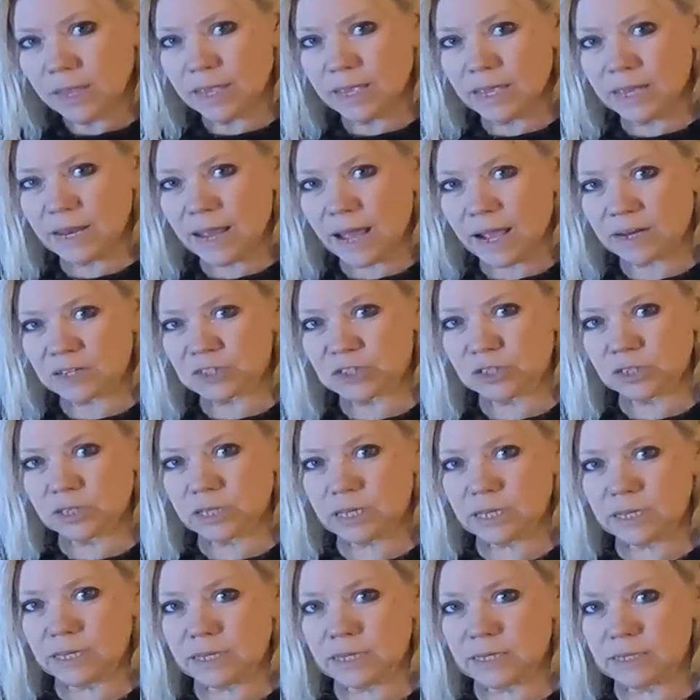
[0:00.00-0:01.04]
It
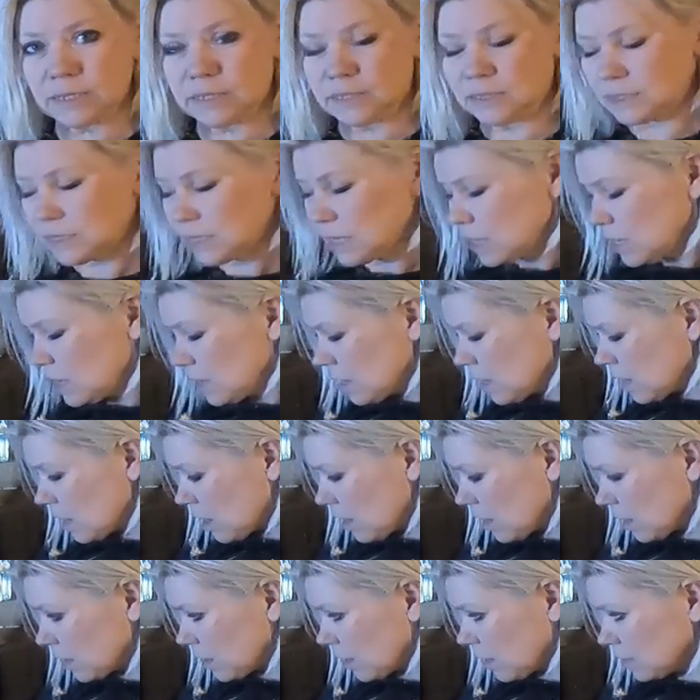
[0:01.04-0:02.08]
actually is
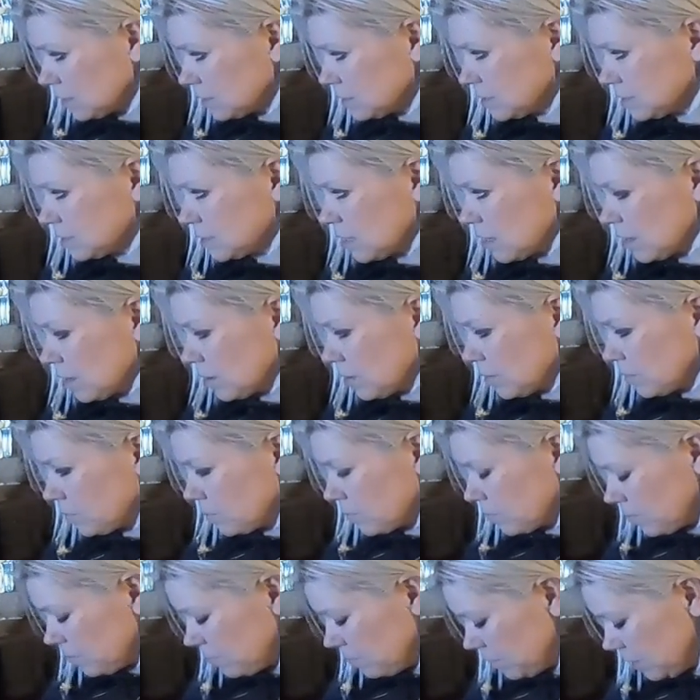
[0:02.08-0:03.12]
uh, got
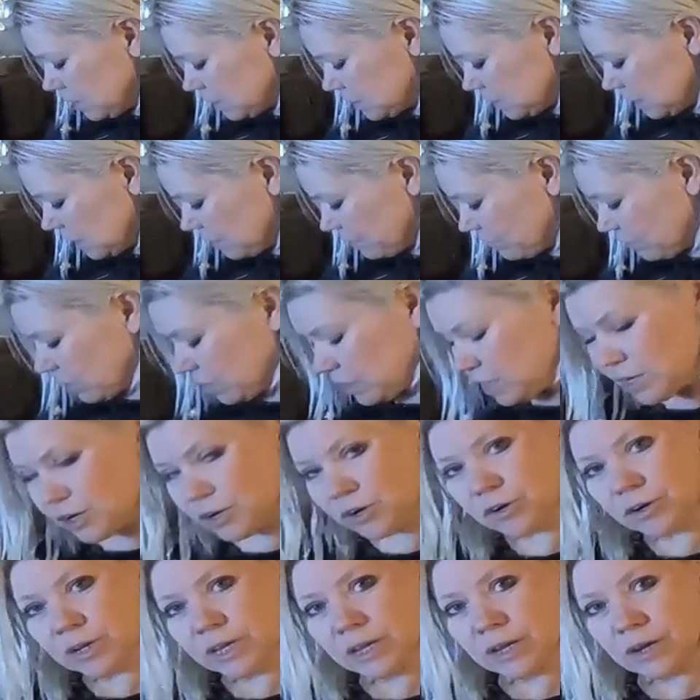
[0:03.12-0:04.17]
some missing
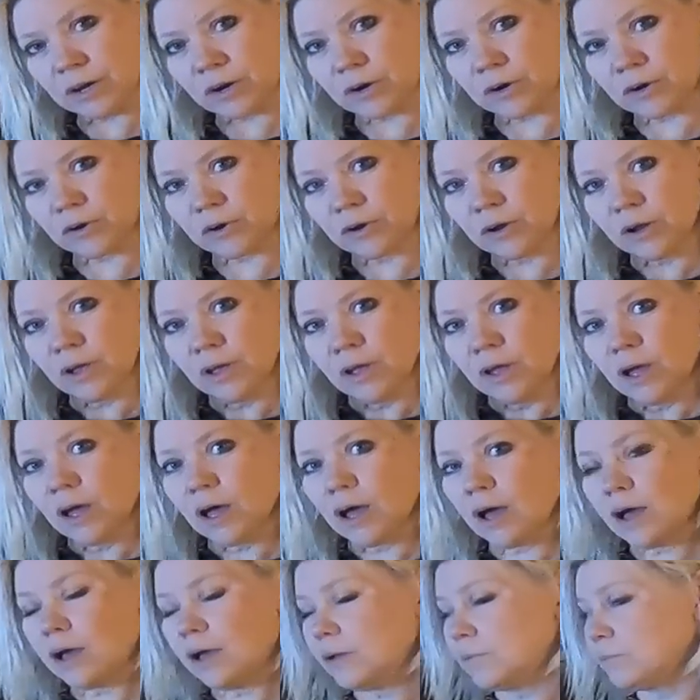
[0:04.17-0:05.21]
veneer here.
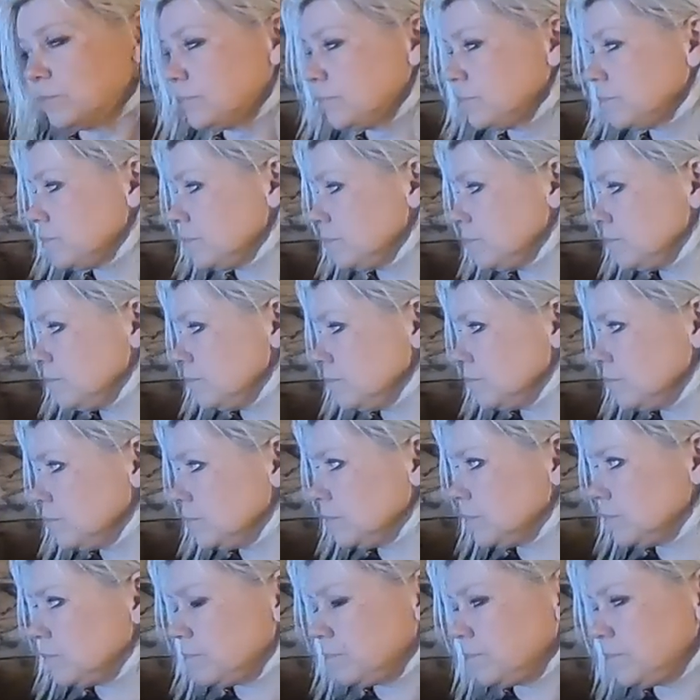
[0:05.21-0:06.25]
Um,
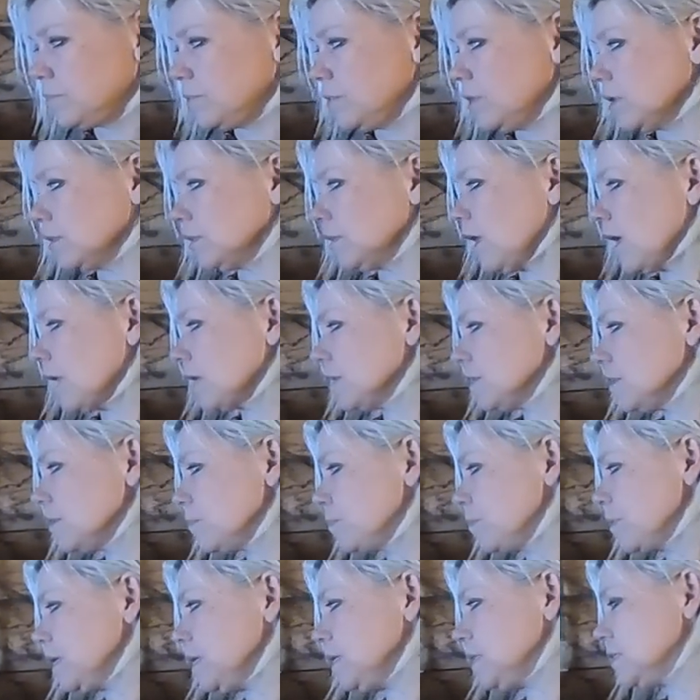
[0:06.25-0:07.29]
a lot of
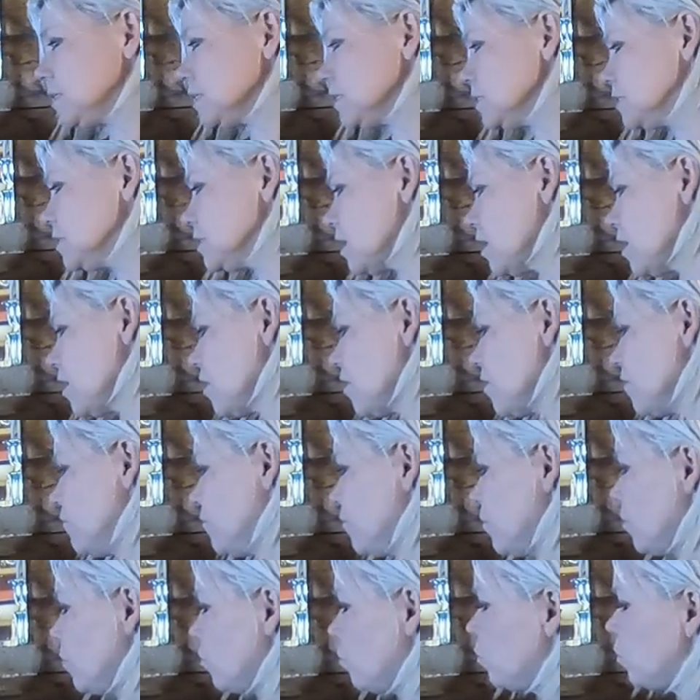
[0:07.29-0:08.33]
the pieces
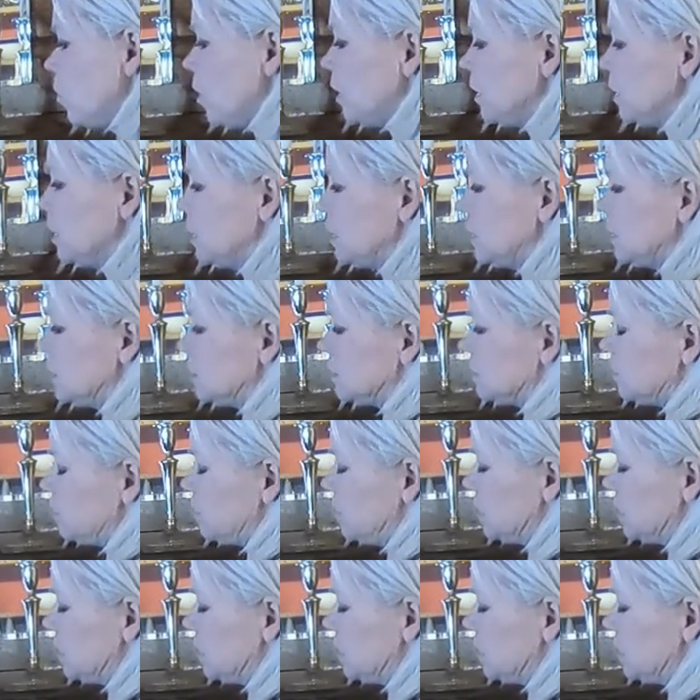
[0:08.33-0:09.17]
of what is